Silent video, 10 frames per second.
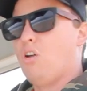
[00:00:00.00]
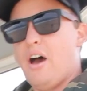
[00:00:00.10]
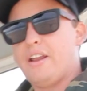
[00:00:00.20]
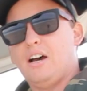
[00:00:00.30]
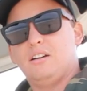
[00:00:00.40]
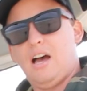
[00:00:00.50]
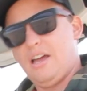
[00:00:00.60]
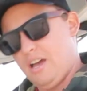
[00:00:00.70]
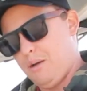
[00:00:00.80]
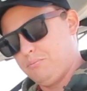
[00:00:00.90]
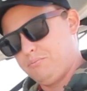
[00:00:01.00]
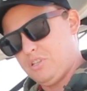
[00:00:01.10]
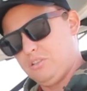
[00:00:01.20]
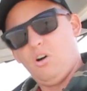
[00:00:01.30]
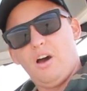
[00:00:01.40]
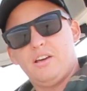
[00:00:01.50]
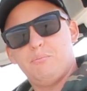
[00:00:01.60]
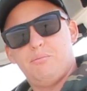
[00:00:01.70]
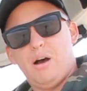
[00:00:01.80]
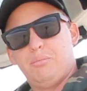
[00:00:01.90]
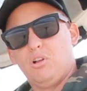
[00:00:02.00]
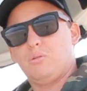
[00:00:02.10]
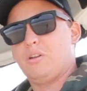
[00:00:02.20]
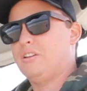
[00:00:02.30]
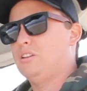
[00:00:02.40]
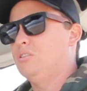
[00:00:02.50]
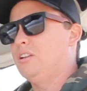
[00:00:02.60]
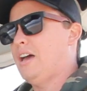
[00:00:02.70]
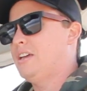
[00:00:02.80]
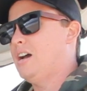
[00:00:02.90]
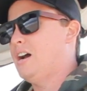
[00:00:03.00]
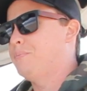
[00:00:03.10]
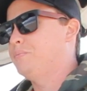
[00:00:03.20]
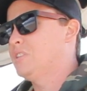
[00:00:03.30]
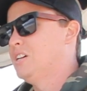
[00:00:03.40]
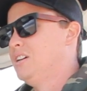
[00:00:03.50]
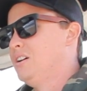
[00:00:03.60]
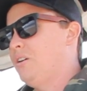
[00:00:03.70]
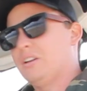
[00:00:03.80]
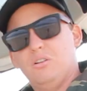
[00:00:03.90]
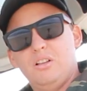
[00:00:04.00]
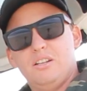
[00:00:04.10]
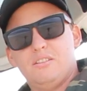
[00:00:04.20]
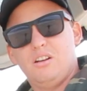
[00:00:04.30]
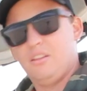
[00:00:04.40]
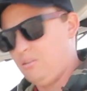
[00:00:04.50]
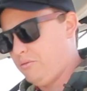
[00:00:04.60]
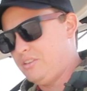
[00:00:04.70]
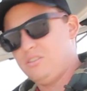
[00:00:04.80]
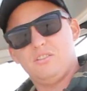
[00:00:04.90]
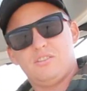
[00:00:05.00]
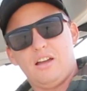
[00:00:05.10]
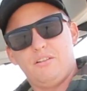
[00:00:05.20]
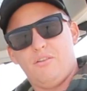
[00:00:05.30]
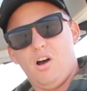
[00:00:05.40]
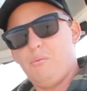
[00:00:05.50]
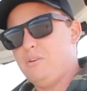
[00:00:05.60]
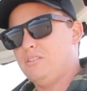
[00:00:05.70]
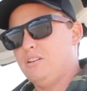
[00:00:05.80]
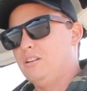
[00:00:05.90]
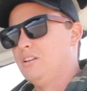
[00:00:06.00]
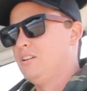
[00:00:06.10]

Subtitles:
lighter, lighter block, whatever they call it. What do they call it? The little things you start your fire with. What